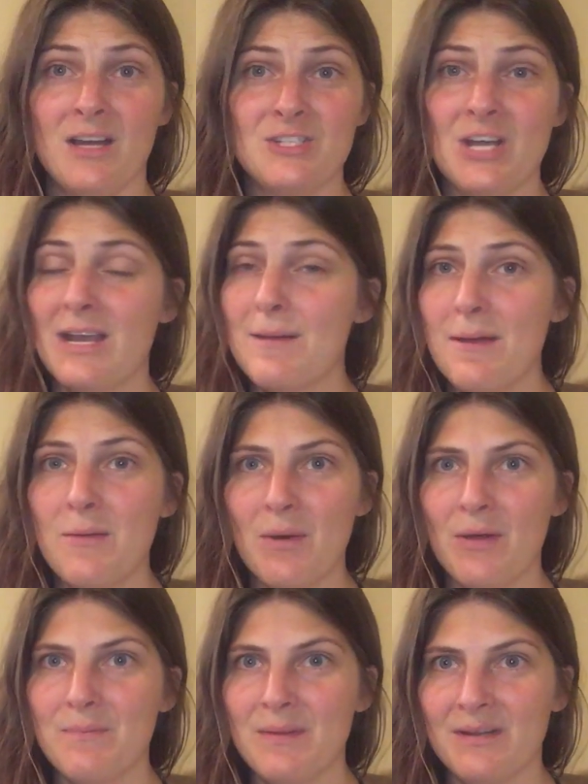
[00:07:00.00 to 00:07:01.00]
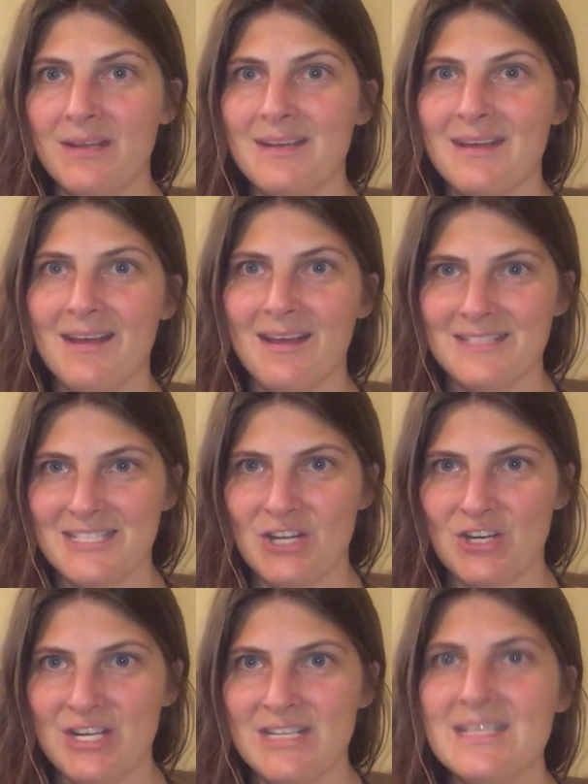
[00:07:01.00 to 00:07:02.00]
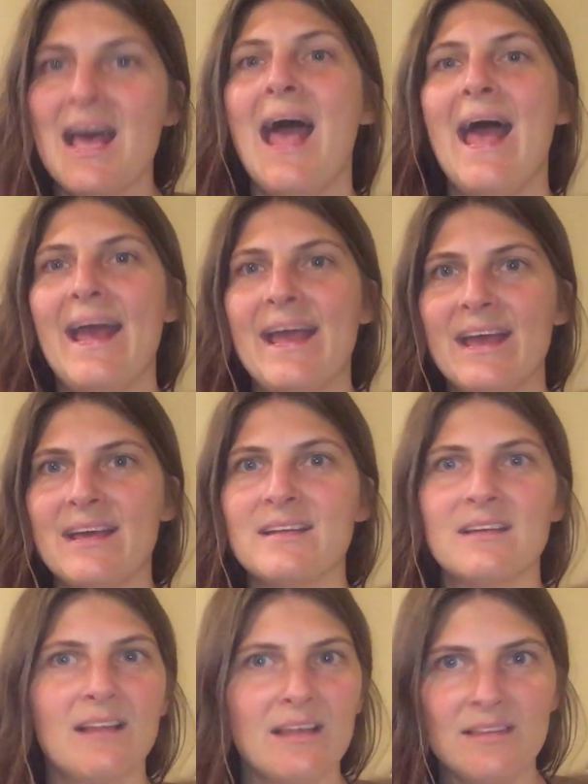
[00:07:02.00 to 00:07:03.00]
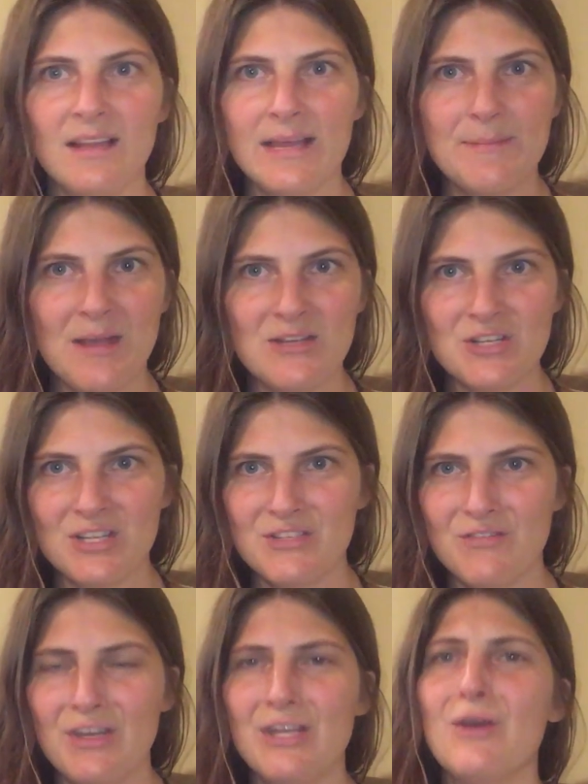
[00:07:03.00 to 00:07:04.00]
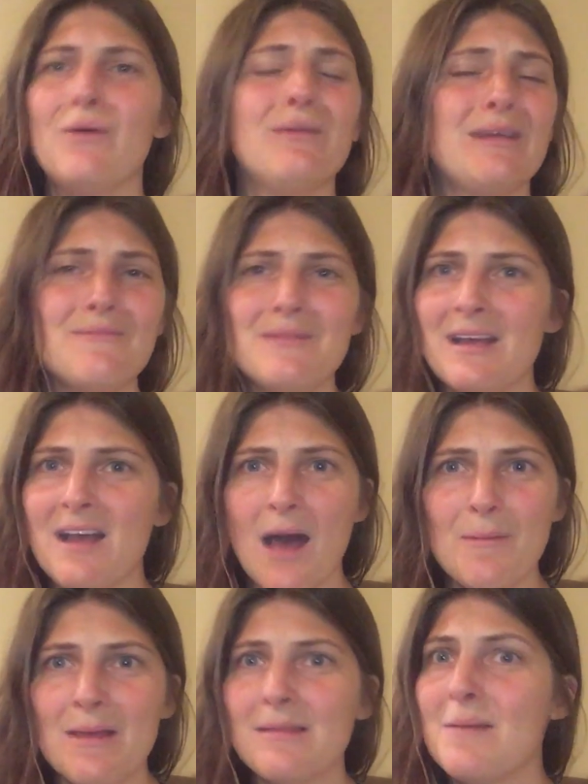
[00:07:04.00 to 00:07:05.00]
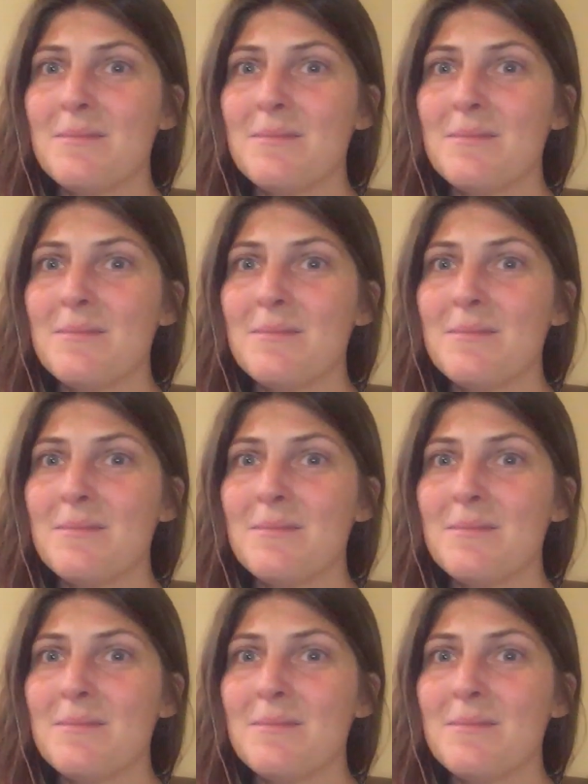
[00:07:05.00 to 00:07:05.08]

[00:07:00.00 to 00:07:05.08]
Check out my wealth building series and click the like page on this video. Leave me a comment.